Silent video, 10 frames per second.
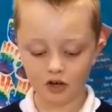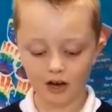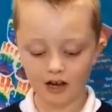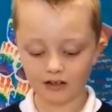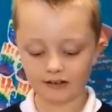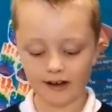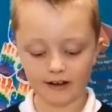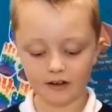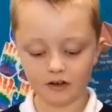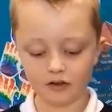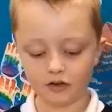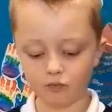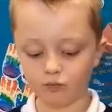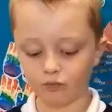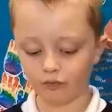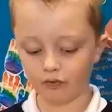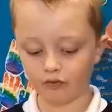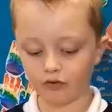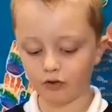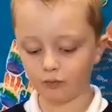I like
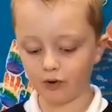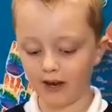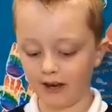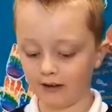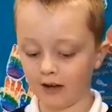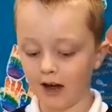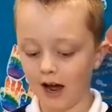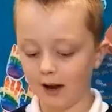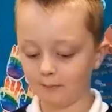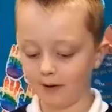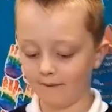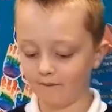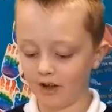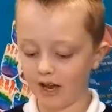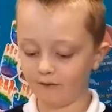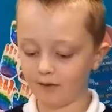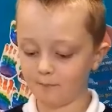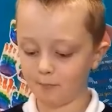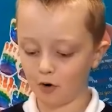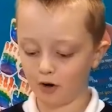to read and my
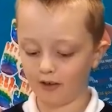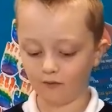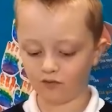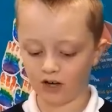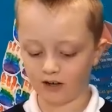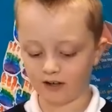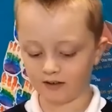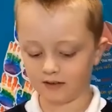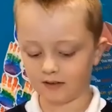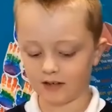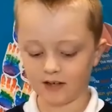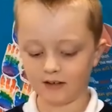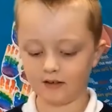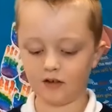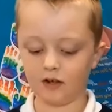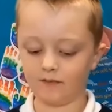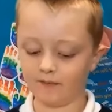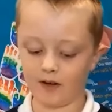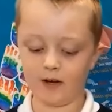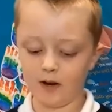favourite book is Frankenstein's
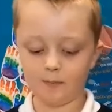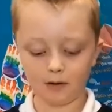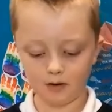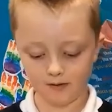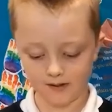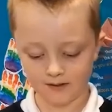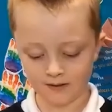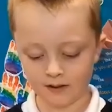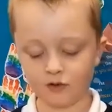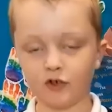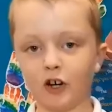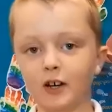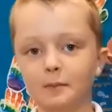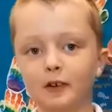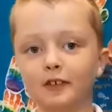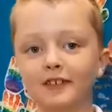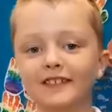Sofa because it is enjoyable.